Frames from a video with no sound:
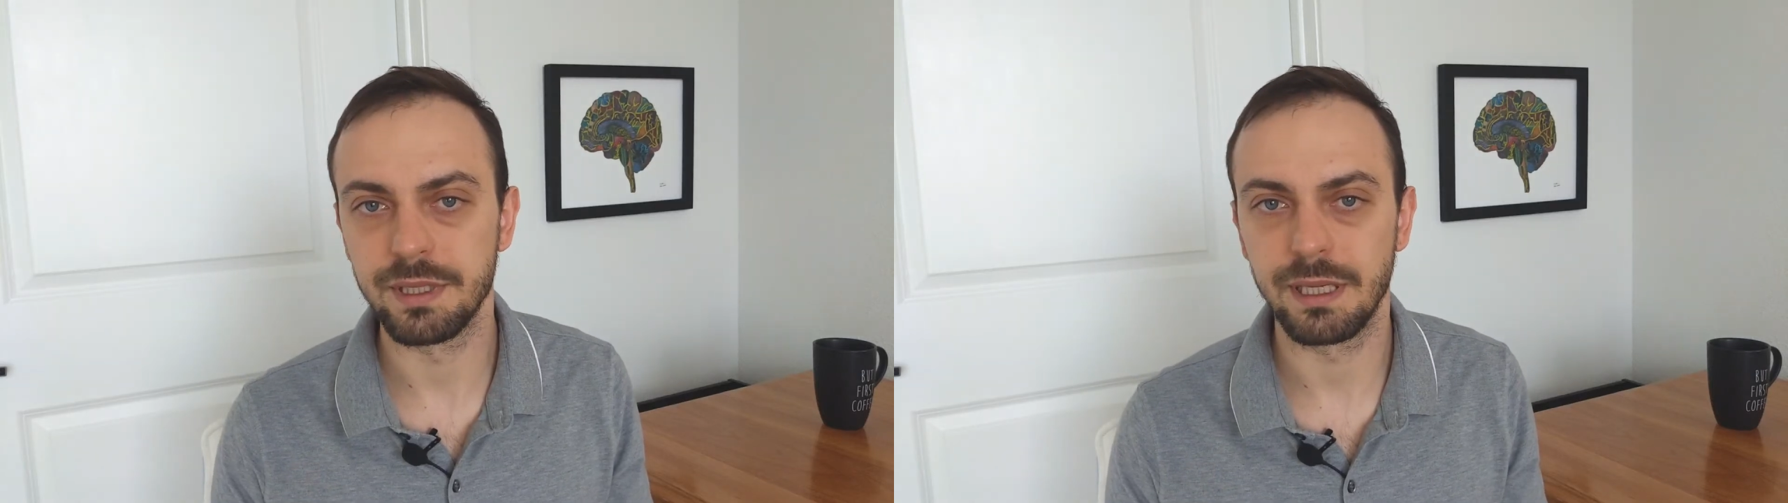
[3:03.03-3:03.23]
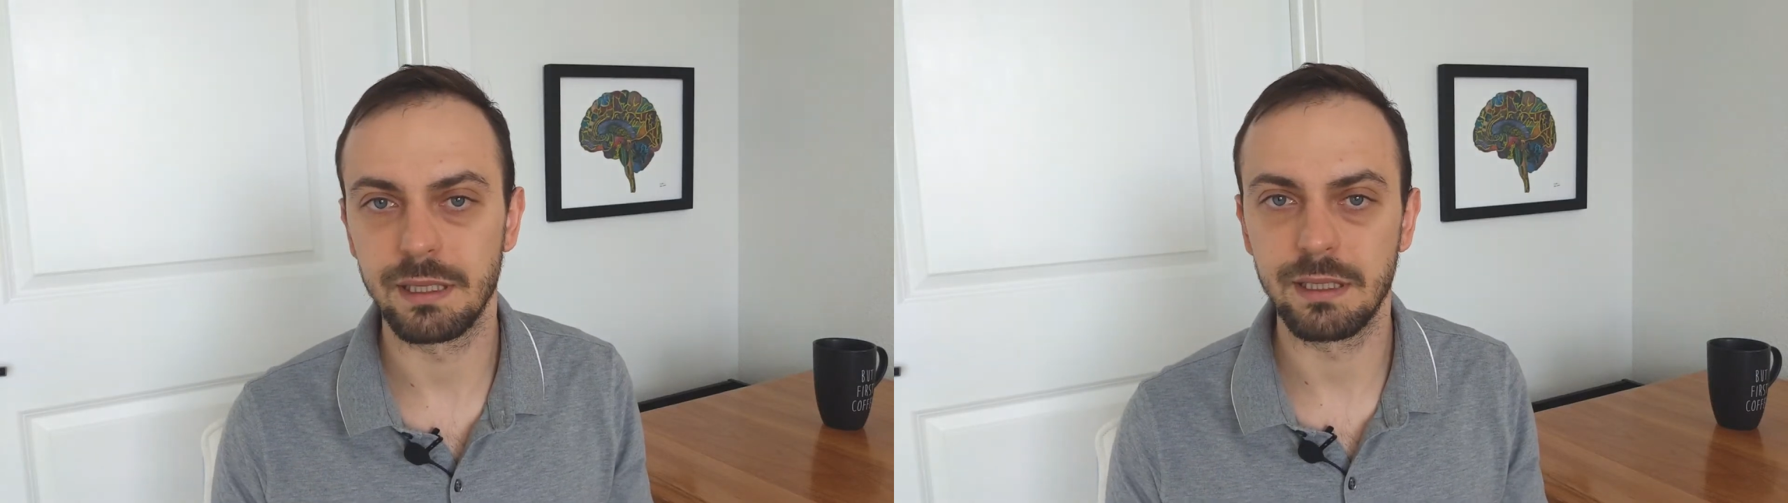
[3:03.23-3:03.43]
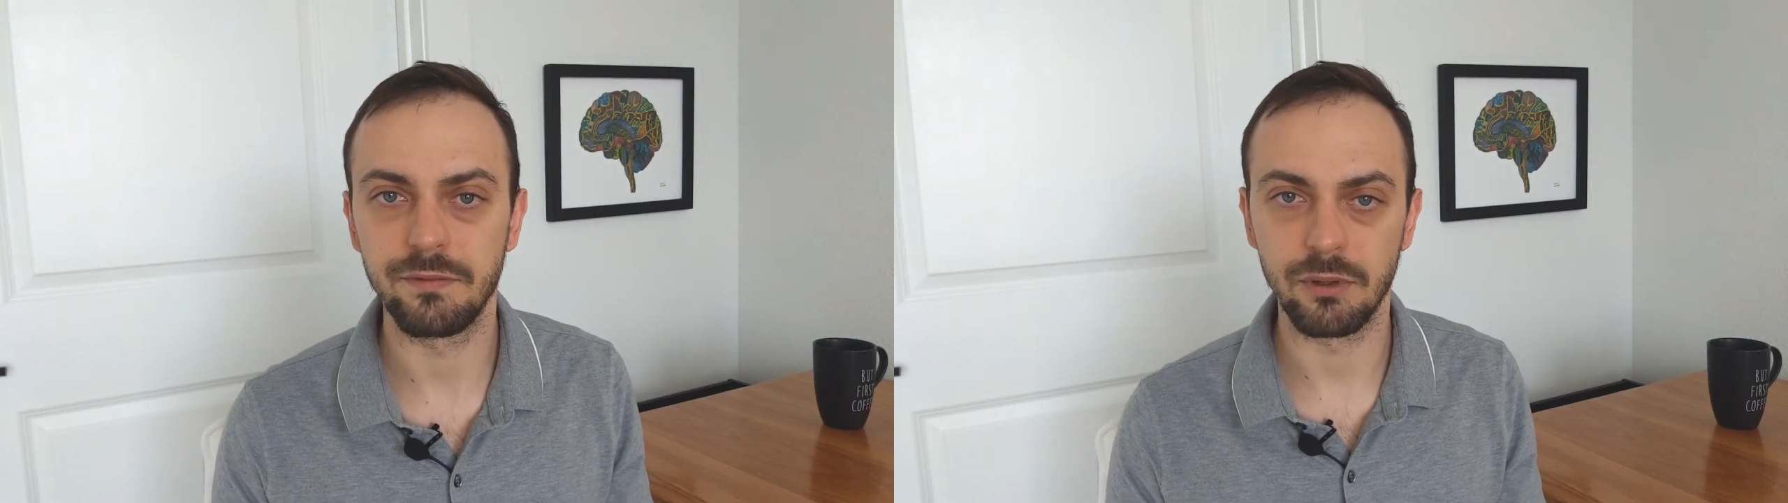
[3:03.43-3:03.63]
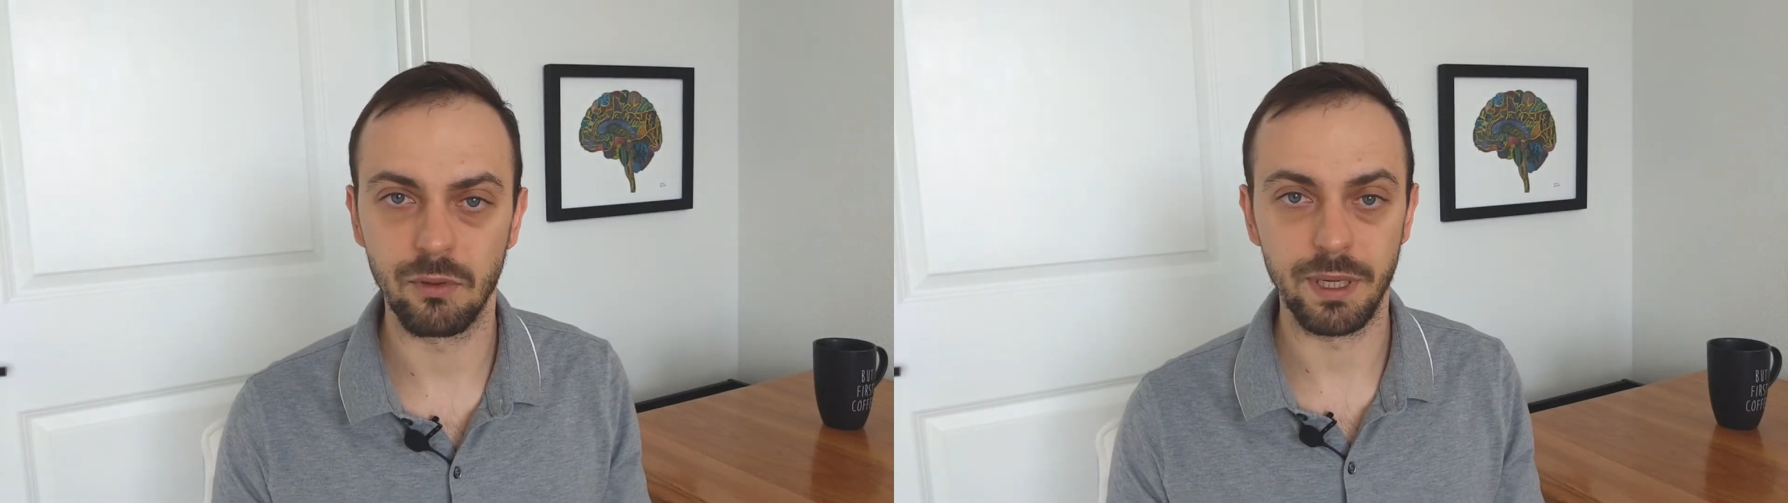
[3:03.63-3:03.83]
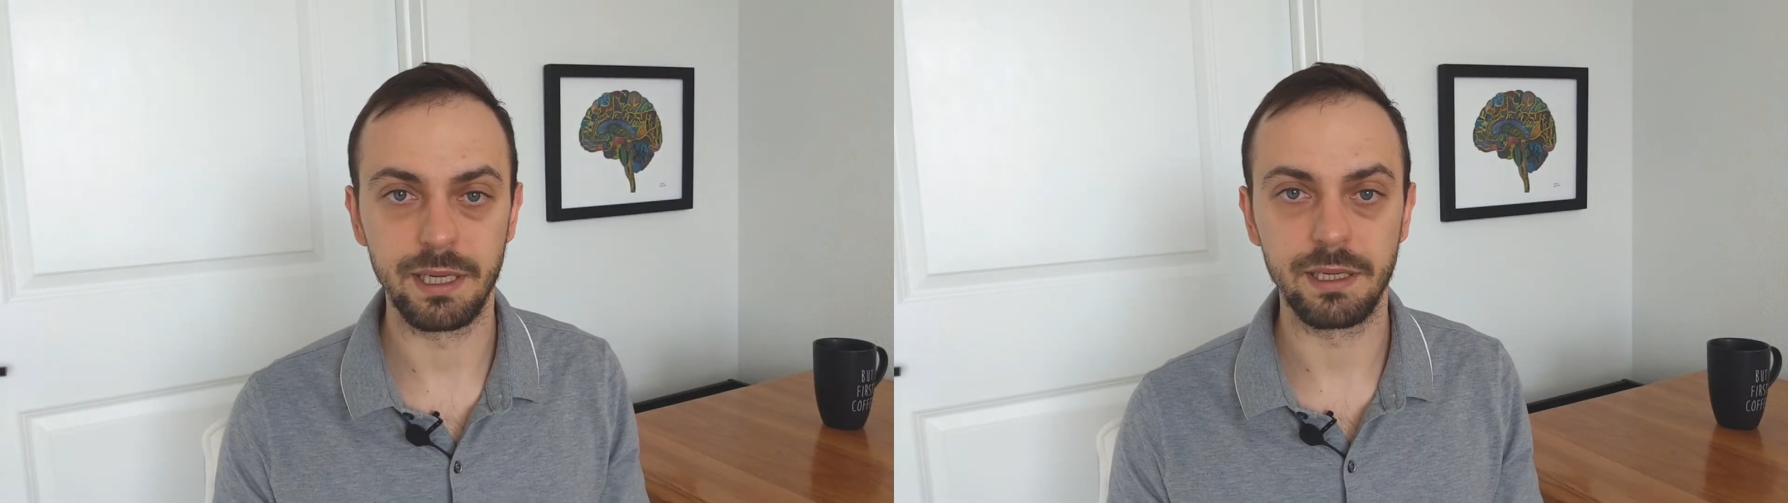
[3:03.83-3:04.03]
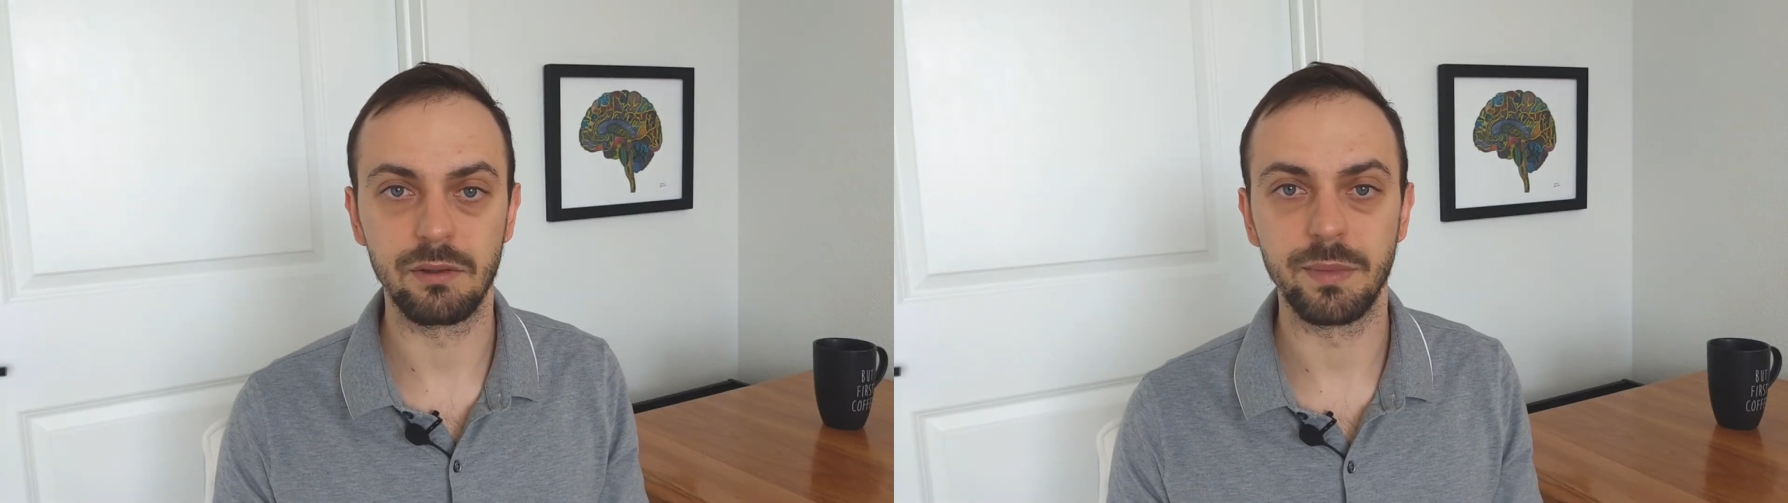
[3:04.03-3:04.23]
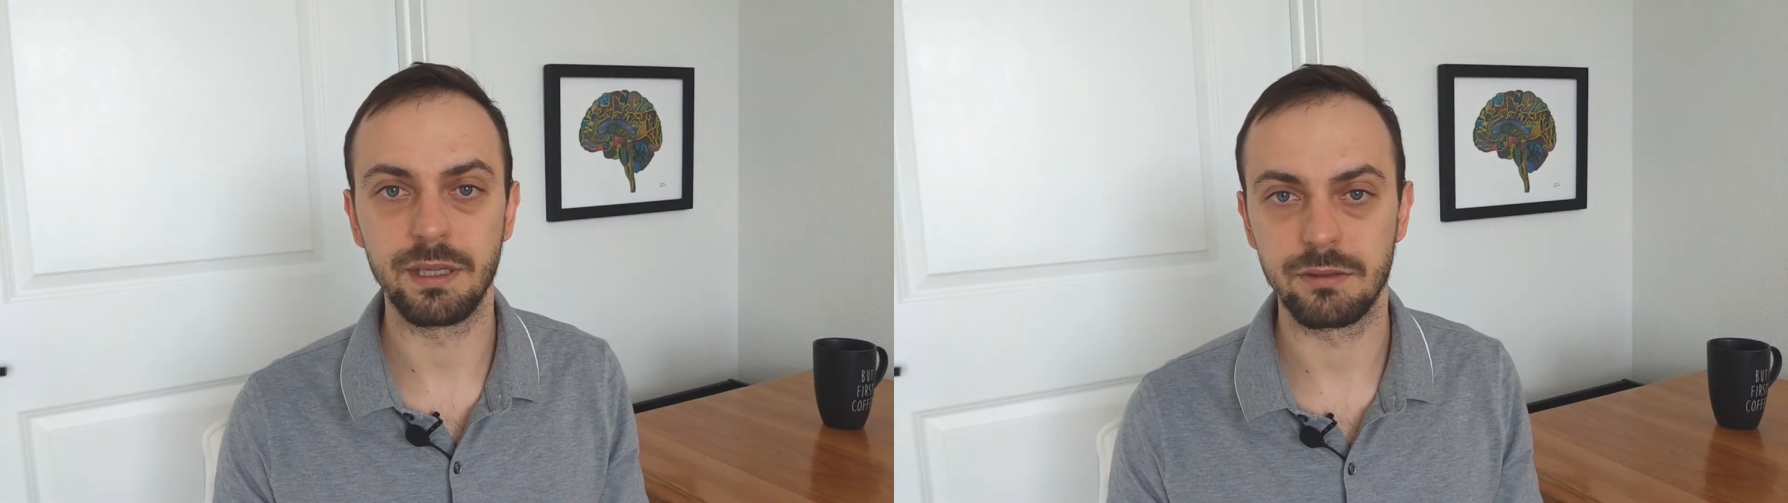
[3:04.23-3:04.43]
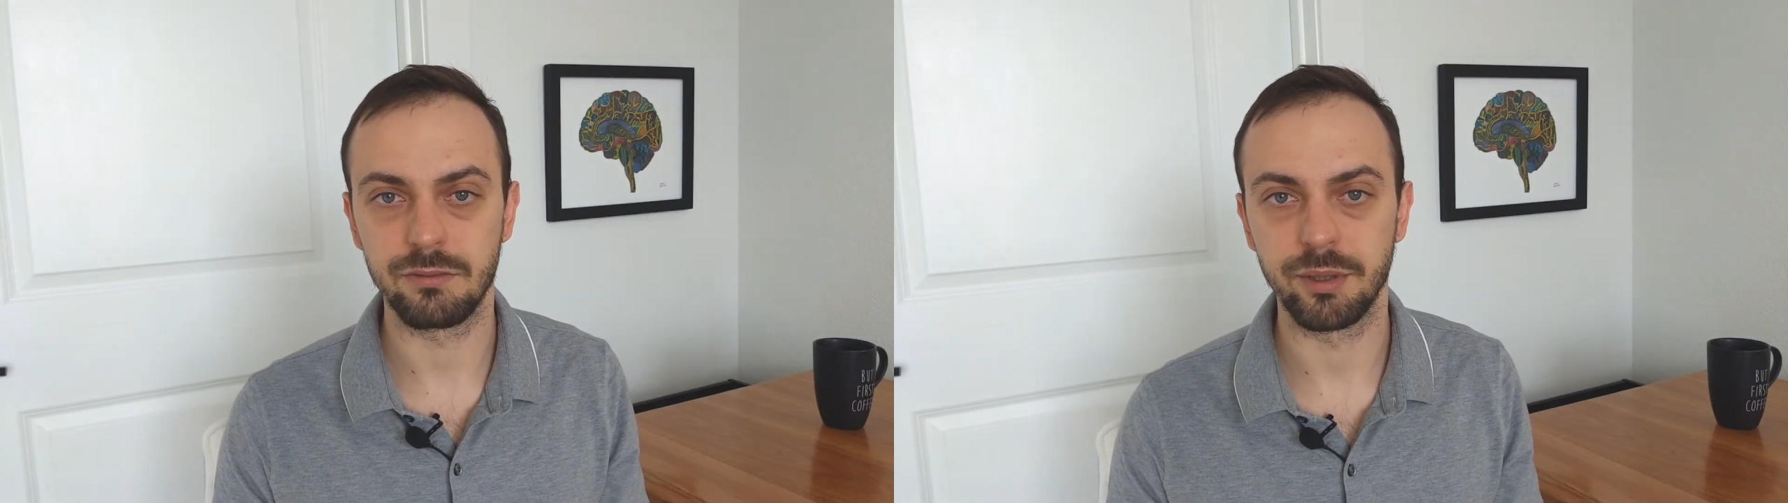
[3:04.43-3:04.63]
scientific or medical
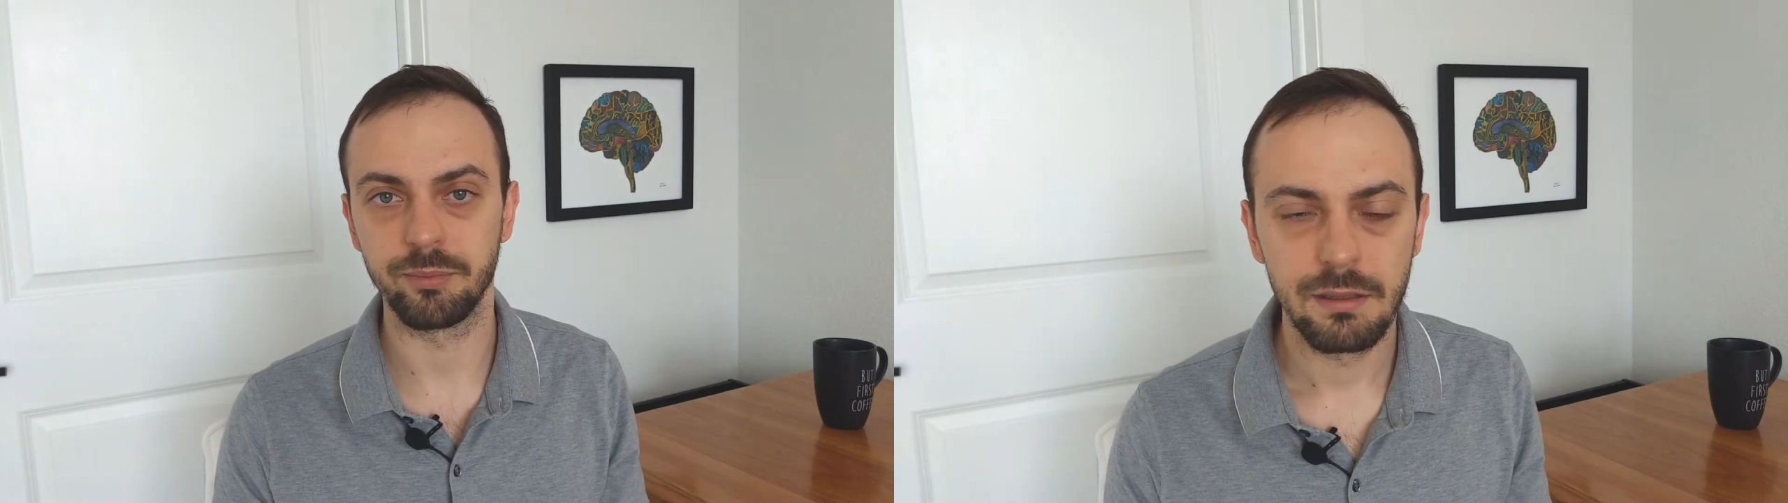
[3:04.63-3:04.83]
mainstream.